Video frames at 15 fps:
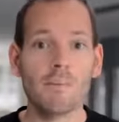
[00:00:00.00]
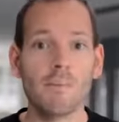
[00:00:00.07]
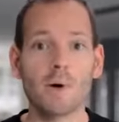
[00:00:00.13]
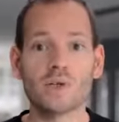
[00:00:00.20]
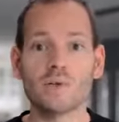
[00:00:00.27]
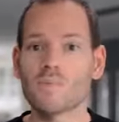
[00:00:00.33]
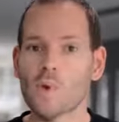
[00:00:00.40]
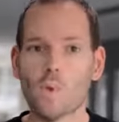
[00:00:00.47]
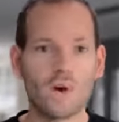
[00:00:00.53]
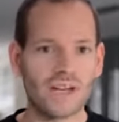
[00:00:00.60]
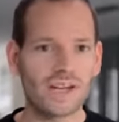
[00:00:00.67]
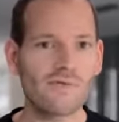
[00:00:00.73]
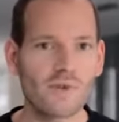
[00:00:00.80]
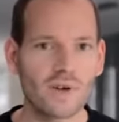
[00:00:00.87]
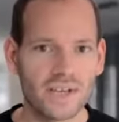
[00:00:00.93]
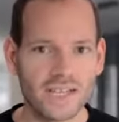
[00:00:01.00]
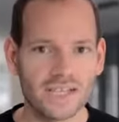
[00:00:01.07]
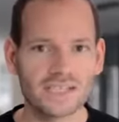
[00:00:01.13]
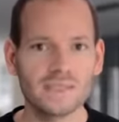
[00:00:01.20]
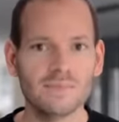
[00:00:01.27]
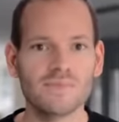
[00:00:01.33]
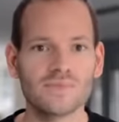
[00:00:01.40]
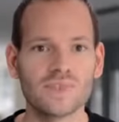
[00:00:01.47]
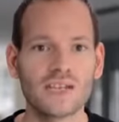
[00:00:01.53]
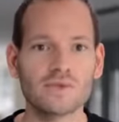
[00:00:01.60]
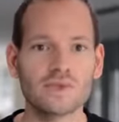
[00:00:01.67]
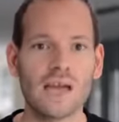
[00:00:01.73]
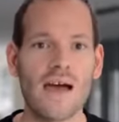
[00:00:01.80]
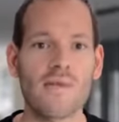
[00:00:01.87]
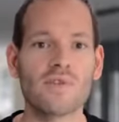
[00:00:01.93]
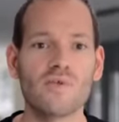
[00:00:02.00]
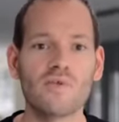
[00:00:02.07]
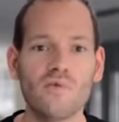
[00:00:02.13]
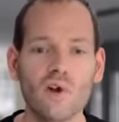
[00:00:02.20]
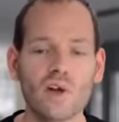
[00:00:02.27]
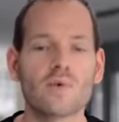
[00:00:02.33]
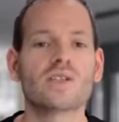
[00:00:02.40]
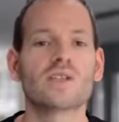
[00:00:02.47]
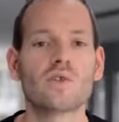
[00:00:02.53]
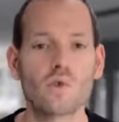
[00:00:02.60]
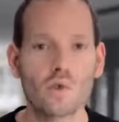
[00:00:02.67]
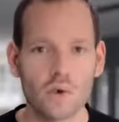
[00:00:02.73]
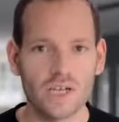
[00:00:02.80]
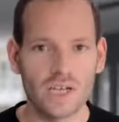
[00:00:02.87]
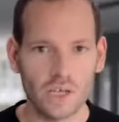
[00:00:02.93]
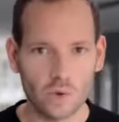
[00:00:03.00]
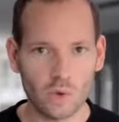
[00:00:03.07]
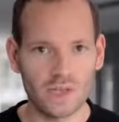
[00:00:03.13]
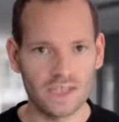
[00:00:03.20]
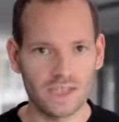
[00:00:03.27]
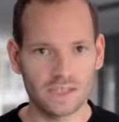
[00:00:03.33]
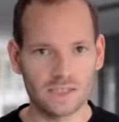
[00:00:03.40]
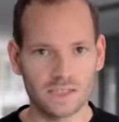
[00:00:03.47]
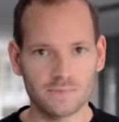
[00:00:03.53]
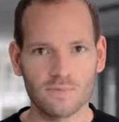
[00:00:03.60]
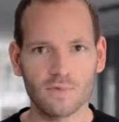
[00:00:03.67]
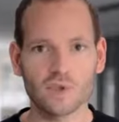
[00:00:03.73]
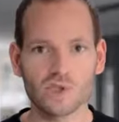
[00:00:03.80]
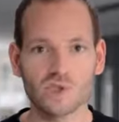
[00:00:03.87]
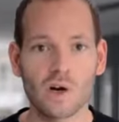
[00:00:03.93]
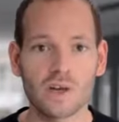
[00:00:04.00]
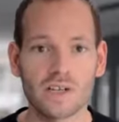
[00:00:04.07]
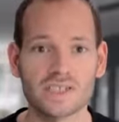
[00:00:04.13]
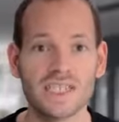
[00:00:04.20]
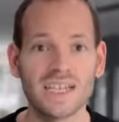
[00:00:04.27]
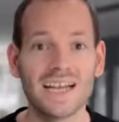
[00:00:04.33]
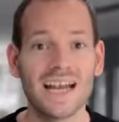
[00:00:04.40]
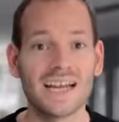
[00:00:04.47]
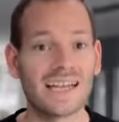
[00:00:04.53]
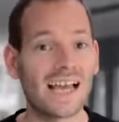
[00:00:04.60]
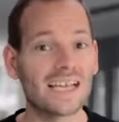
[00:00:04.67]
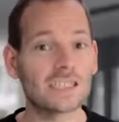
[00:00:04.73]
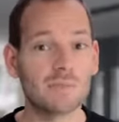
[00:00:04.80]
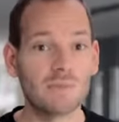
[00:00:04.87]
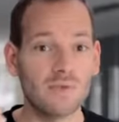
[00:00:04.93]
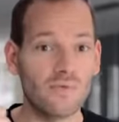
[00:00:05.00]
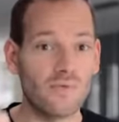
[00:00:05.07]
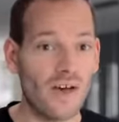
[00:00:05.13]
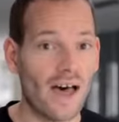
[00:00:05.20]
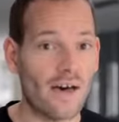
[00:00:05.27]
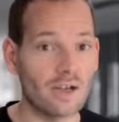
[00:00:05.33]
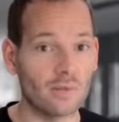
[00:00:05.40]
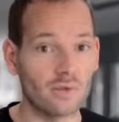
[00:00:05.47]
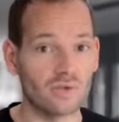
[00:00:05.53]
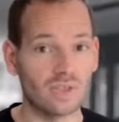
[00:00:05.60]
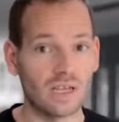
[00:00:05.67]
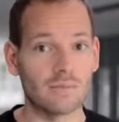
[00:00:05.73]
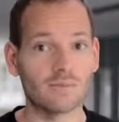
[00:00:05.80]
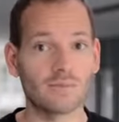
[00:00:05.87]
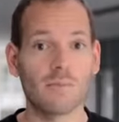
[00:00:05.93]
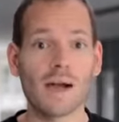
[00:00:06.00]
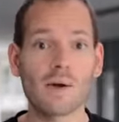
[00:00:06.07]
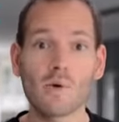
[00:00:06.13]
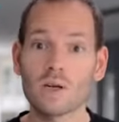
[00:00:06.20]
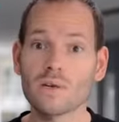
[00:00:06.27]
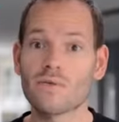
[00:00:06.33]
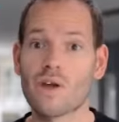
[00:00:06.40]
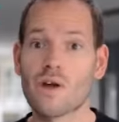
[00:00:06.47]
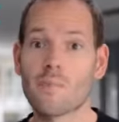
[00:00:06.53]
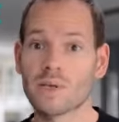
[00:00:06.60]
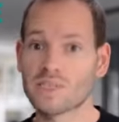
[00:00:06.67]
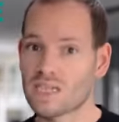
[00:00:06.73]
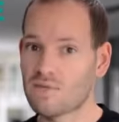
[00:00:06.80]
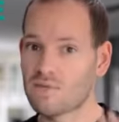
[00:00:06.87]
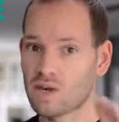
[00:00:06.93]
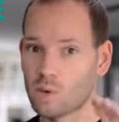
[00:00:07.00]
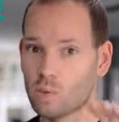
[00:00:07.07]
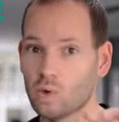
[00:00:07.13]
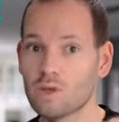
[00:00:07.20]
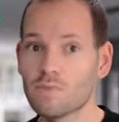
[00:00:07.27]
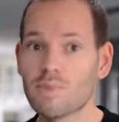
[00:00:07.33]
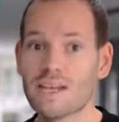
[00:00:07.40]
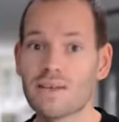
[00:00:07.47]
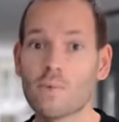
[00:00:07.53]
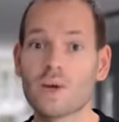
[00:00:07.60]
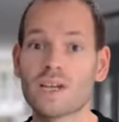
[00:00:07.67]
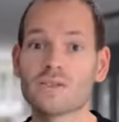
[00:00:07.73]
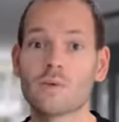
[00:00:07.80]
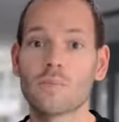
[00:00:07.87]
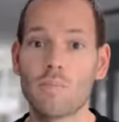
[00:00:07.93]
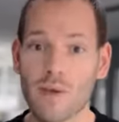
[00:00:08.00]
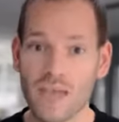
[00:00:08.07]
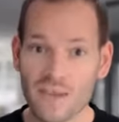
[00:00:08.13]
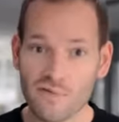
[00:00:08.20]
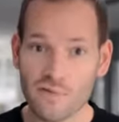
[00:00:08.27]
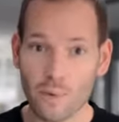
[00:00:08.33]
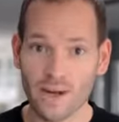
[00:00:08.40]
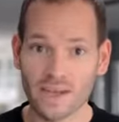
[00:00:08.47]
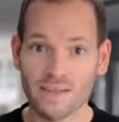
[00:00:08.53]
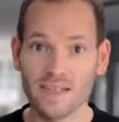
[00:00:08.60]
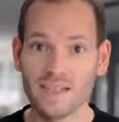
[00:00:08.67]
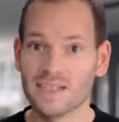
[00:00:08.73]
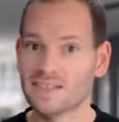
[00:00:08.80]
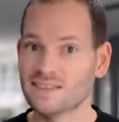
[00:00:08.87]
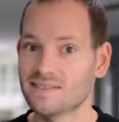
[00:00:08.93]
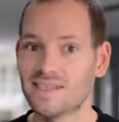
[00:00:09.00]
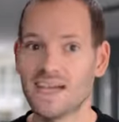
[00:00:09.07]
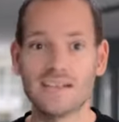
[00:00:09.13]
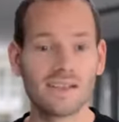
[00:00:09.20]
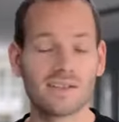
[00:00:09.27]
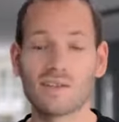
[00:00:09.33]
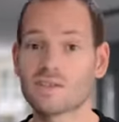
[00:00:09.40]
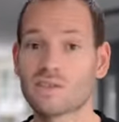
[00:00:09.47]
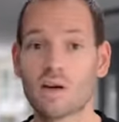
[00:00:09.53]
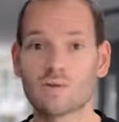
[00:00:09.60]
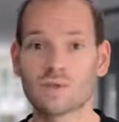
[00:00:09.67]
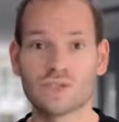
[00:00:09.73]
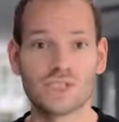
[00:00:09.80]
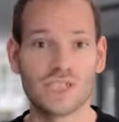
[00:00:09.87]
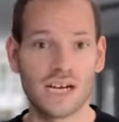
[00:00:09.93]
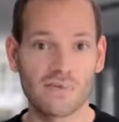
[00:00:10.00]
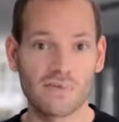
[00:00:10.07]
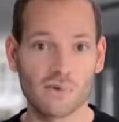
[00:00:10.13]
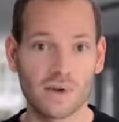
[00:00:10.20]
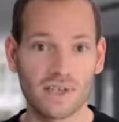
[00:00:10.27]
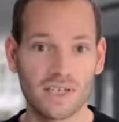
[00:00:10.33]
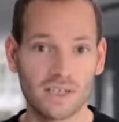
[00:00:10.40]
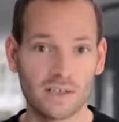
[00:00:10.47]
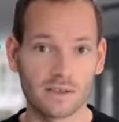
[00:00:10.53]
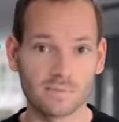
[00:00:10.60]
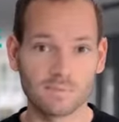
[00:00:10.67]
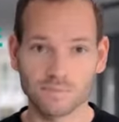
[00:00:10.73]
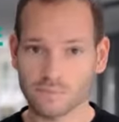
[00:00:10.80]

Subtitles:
But whatever it is, they should have the following 3 ingredients. For starters, it has to be valuable to them. My rule of thumb is if they wouldn't be willing to pay for it, then they're not going to share for it either.